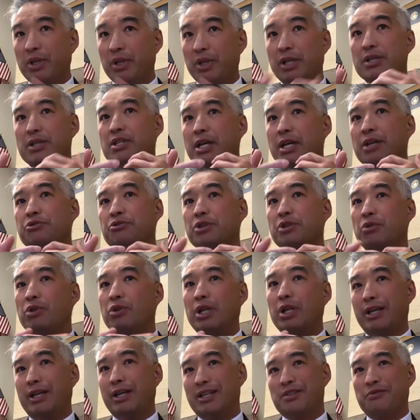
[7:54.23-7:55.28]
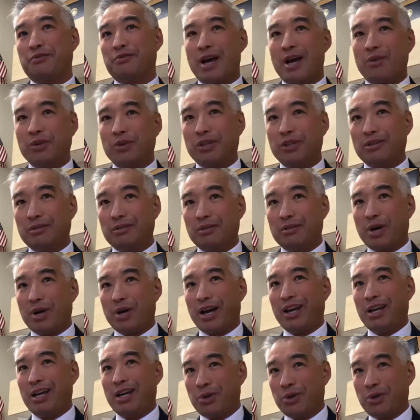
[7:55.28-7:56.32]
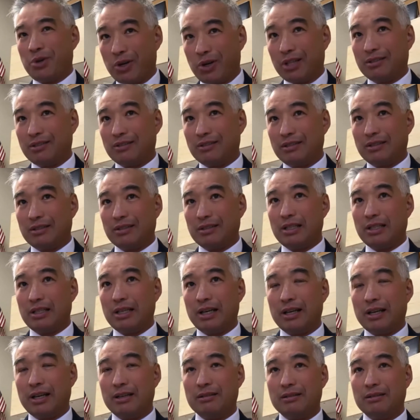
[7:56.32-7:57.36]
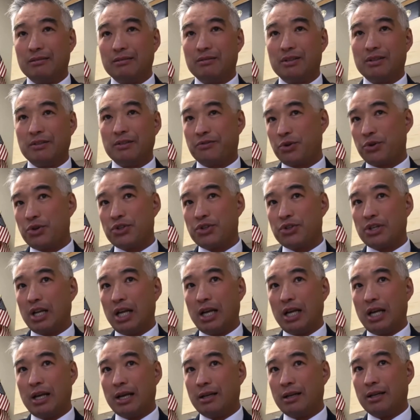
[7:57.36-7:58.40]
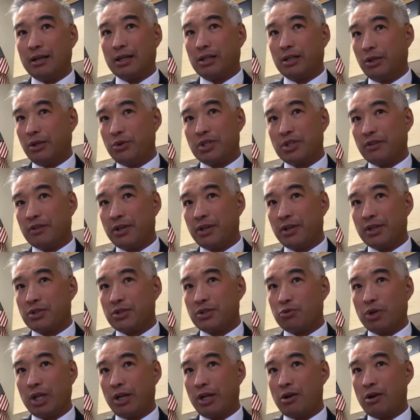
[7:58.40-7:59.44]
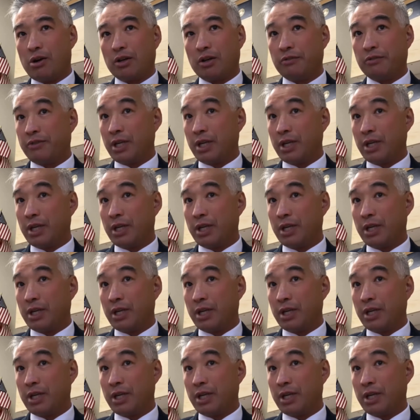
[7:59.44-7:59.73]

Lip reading: This country really is founded by immigrants, and diversity and inclusiveness really are the